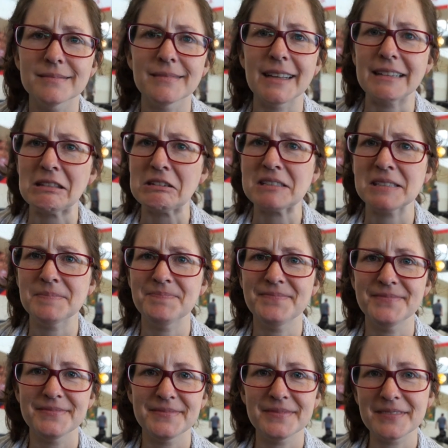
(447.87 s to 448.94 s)
Like there's
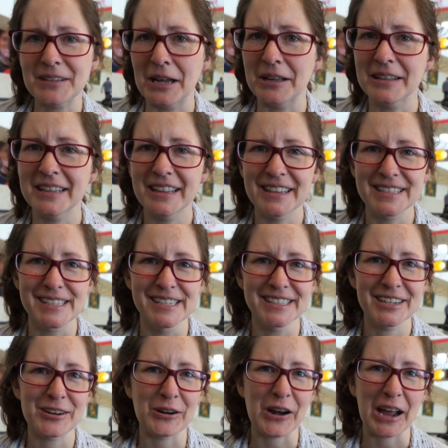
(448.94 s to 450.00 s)
this
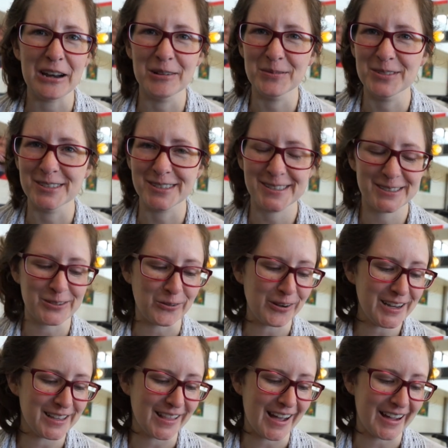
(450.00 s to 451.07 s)
incredible
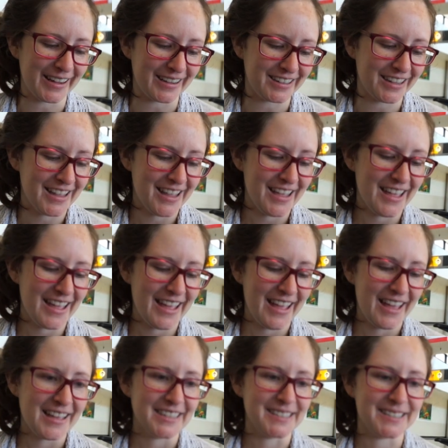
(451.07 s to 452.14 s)
storyline.
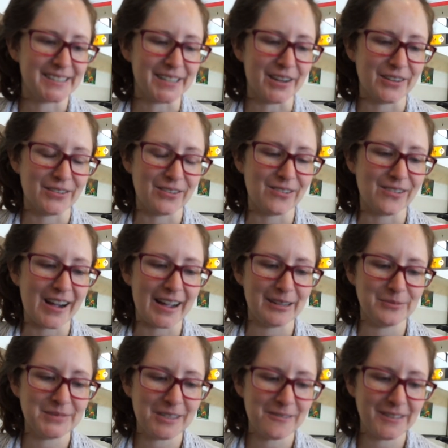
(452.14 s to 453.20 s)
So
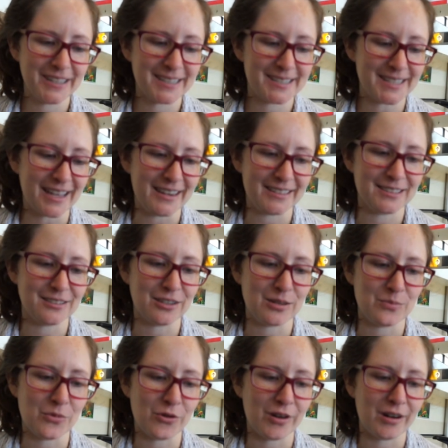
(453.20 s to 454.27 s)
I'm definitely excited to
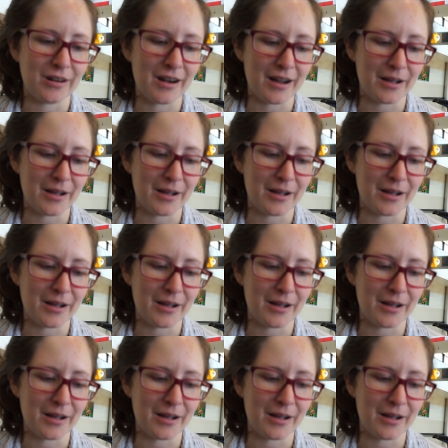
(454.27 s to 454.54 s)
learn more.